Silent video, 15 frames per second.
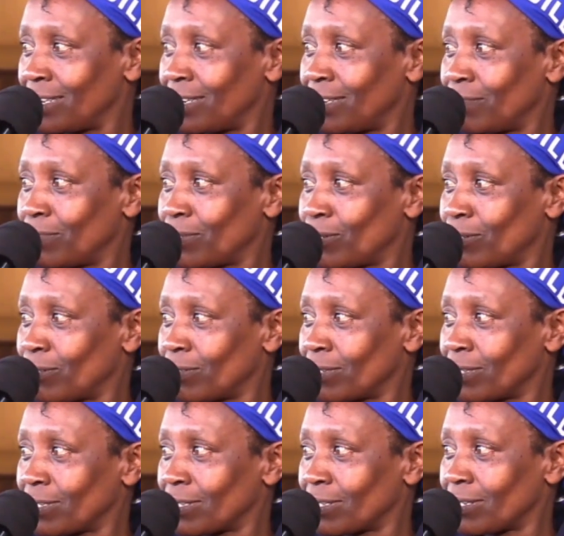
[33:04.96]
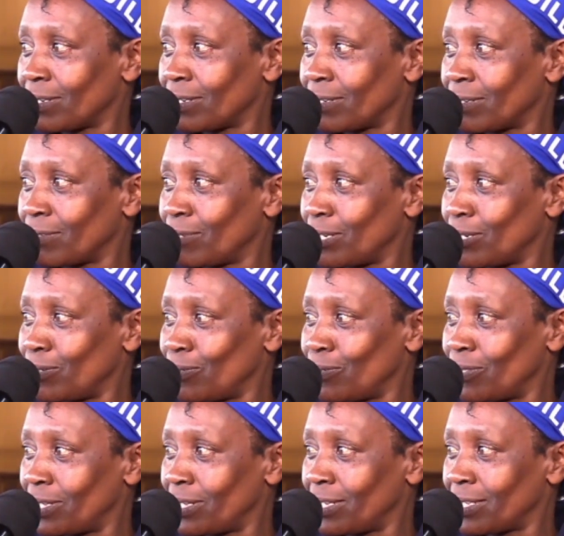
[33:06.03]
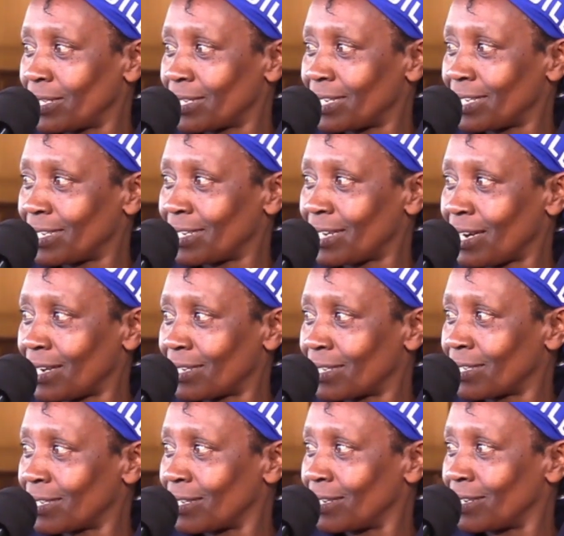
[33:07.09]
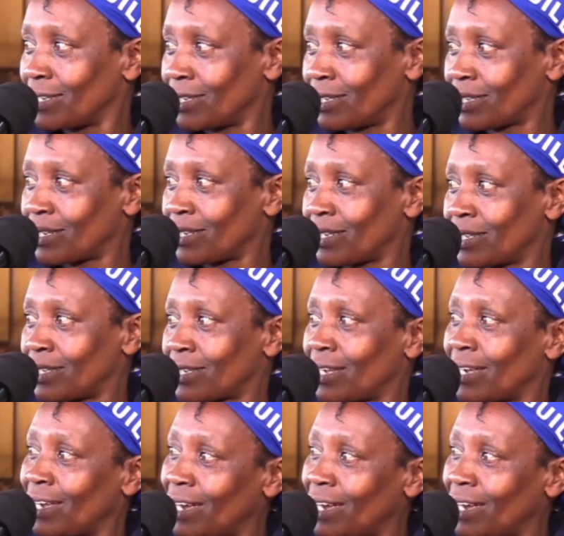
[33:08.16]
because we know the state has districts.